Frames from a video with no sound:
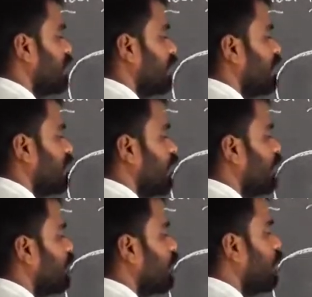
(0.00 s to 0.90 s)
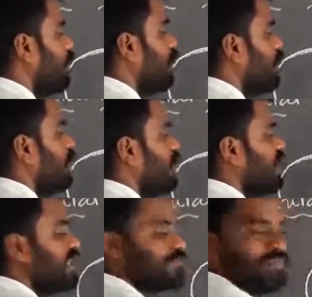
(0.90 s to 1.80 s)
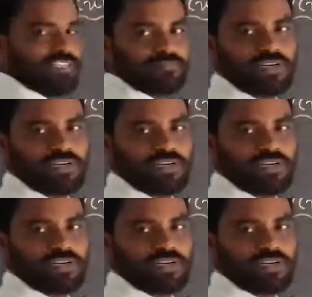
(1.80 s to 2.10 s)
What we call? Displacement.